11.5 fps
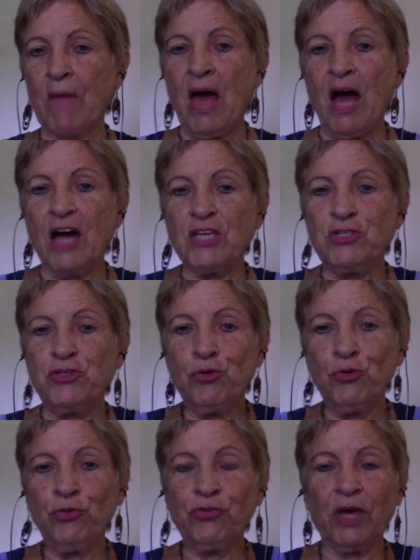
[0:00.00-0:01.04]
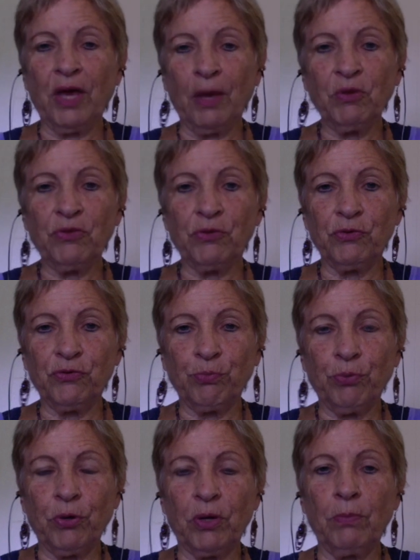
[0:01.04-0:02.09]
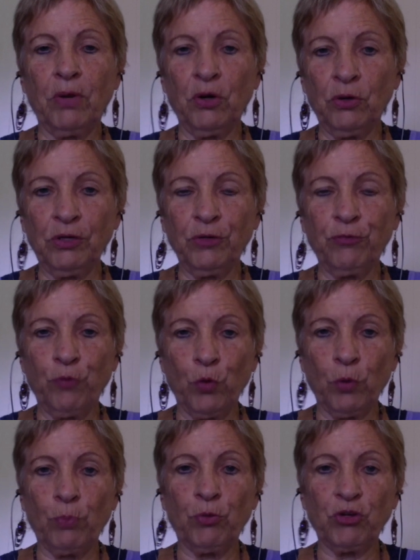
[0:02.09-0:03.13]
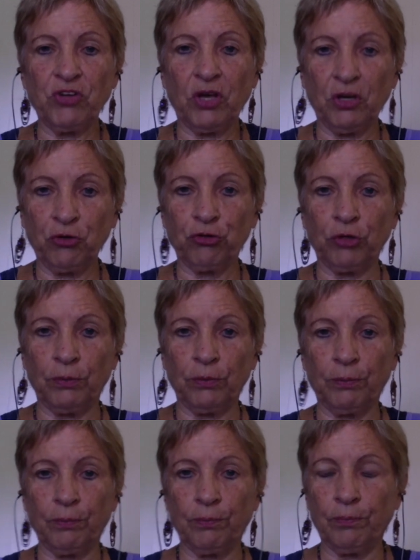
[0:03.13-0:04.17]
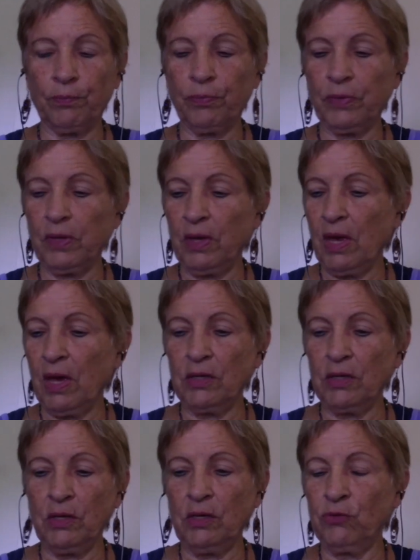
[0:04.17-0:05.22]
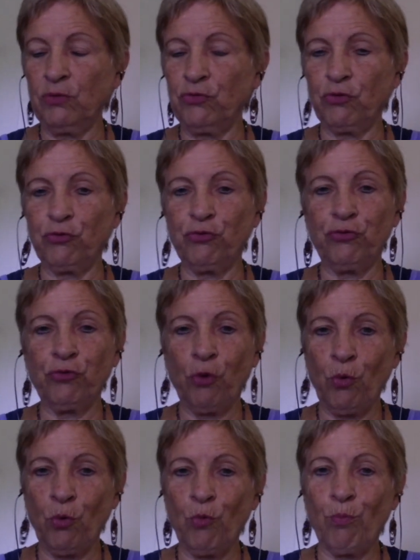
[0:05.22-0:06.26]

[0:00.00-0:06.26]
I use amethyst primarily for protection, and it is so